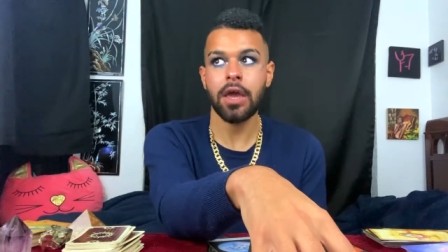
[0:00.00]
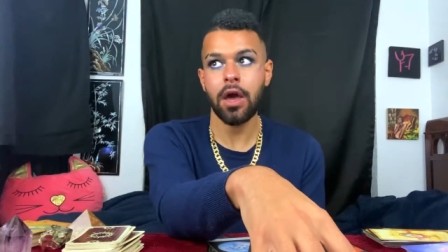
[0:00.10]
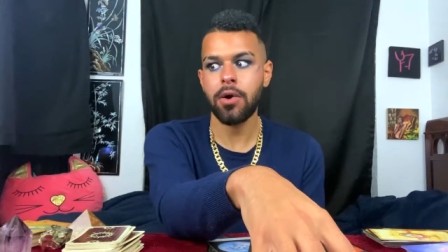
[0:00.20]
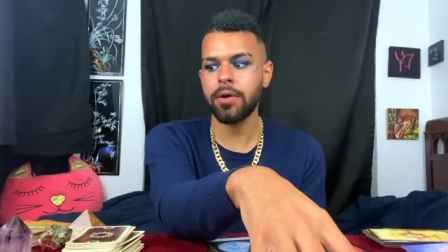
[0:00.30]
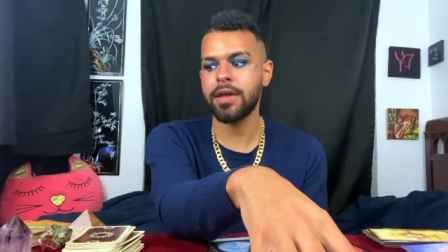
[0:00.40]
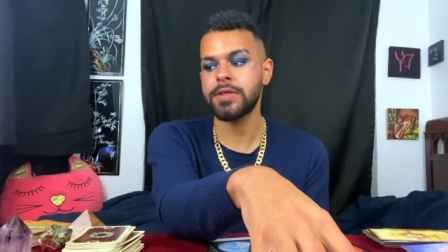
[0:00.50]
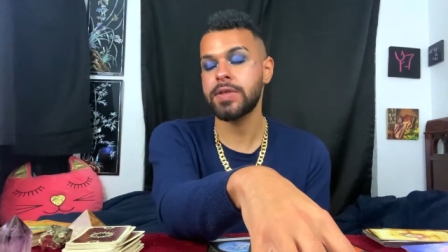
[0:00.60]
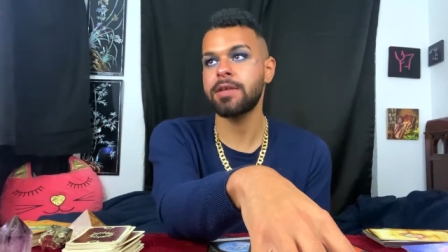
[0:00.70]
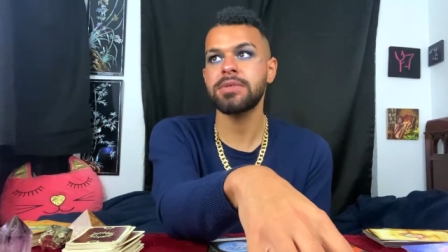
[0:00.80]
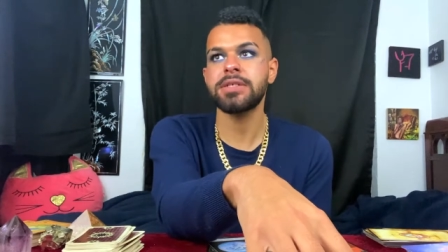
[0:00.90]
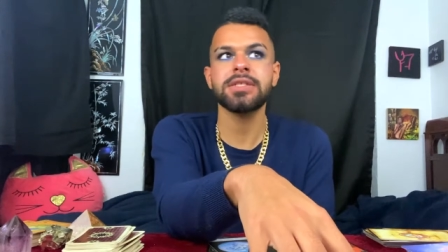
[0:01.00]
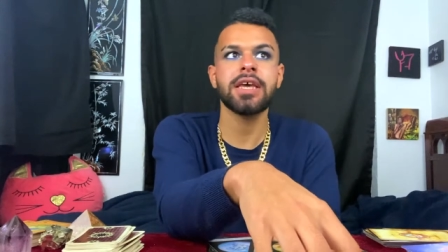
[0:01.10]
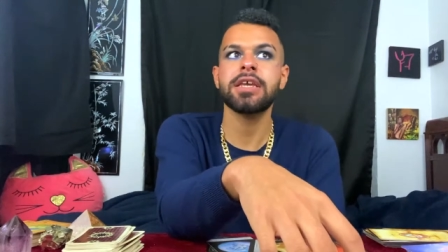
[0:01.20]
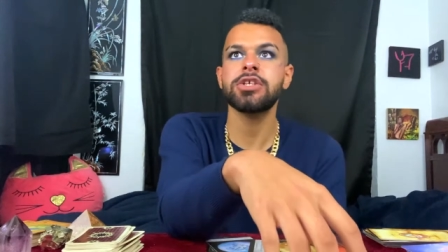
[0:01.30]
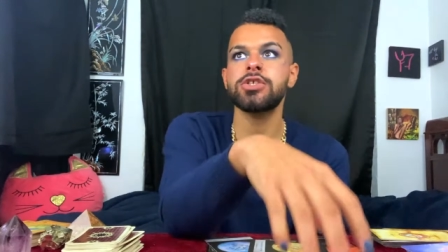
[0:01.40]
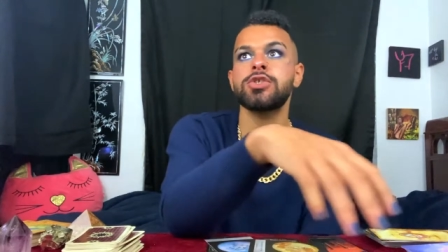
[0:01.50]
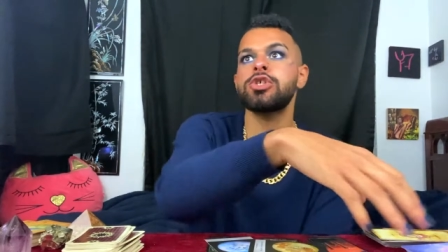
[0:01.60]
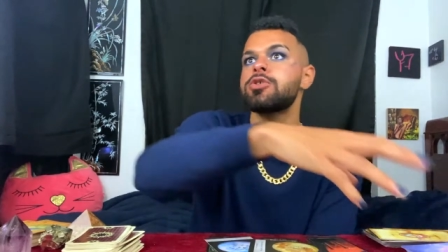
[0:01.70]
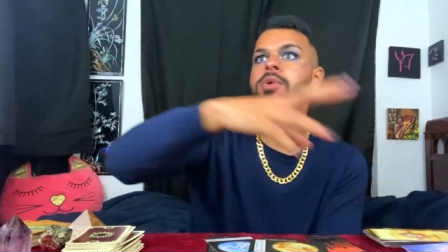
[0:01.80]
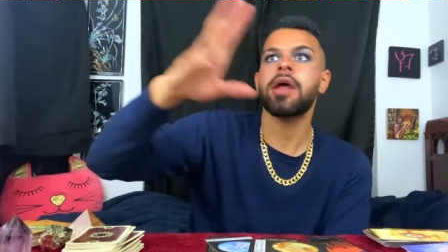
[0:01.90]
oh, okay, so that means I can just
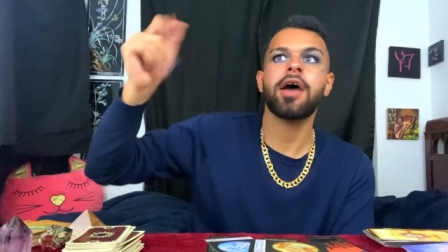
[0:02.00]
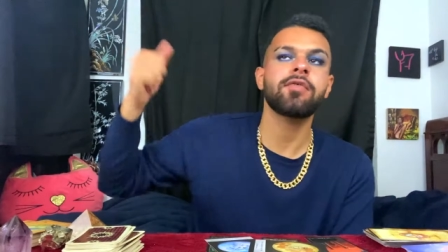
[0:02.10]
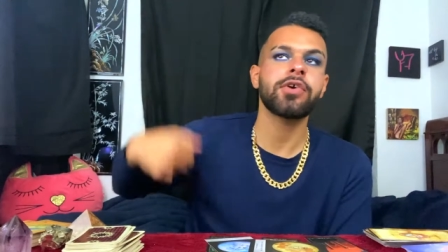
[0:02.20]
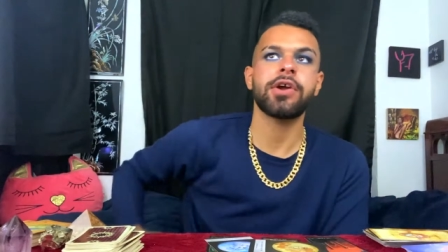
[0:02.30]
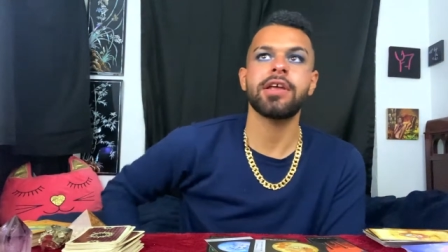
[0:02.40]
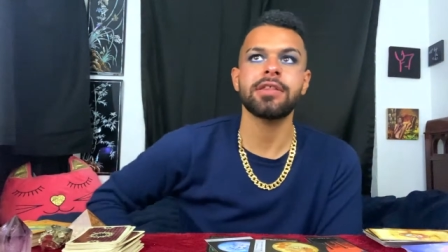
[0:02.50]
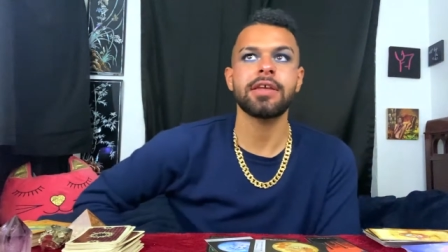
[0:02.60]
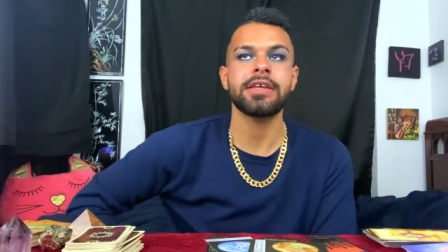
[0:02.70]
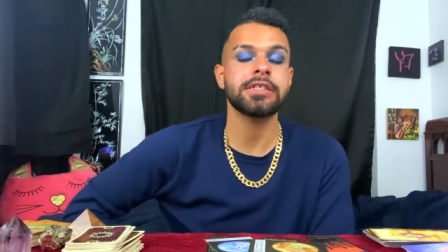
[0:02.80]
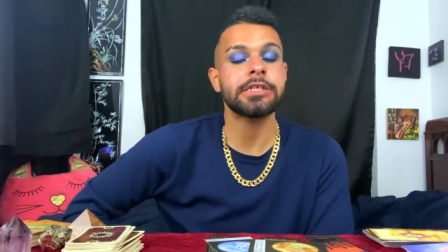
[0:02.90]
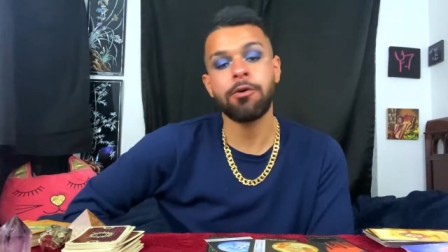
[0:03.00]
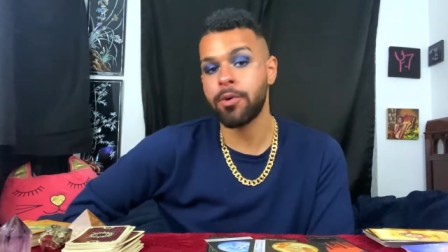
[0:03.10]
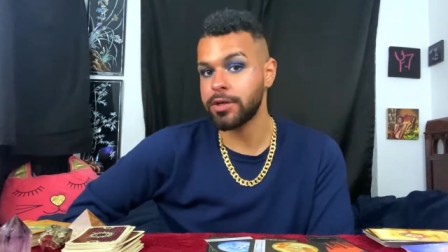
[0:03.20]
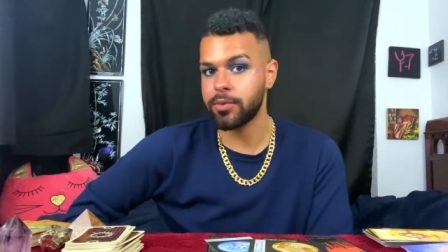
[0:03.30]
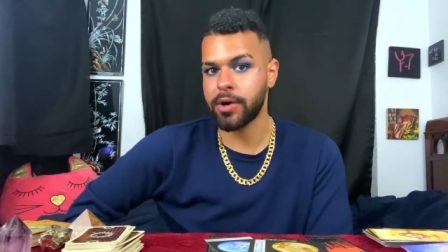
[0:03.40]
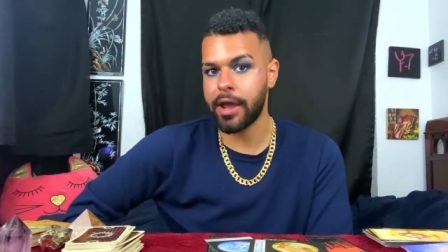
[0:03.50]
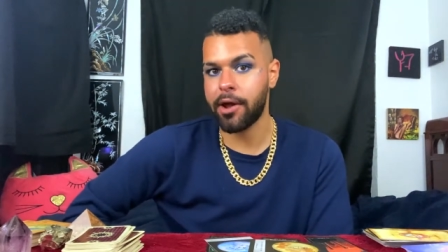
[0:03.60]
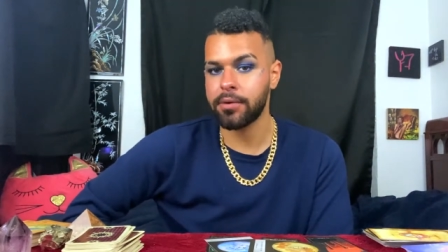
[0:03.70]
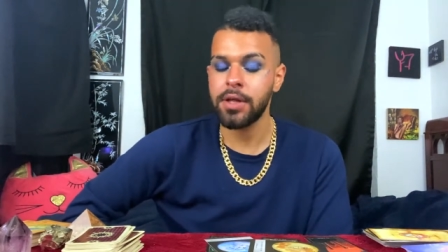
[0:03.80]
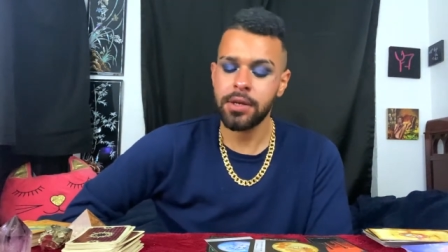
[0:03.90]
do whatever and like it's going to work out.